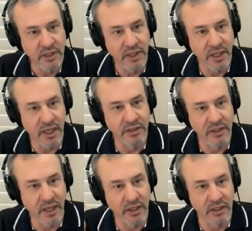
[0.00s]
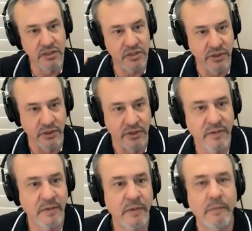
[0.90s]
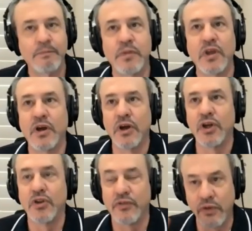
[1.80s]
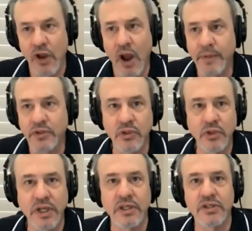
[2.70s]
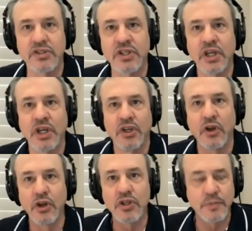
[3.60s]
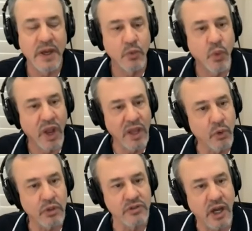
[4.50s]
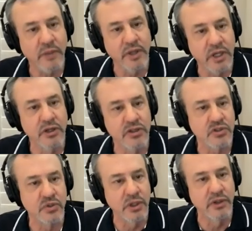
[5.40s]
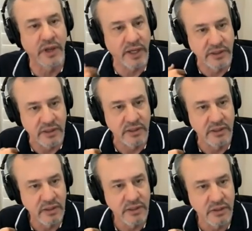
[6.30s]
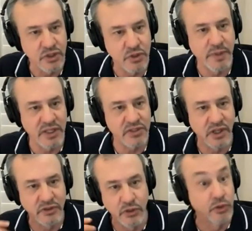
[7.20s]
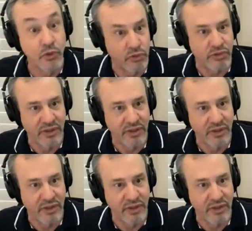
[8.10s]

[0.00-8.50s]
and a concern. The opportunity is you're going to spend way more time in industry than I did, just based on your youth.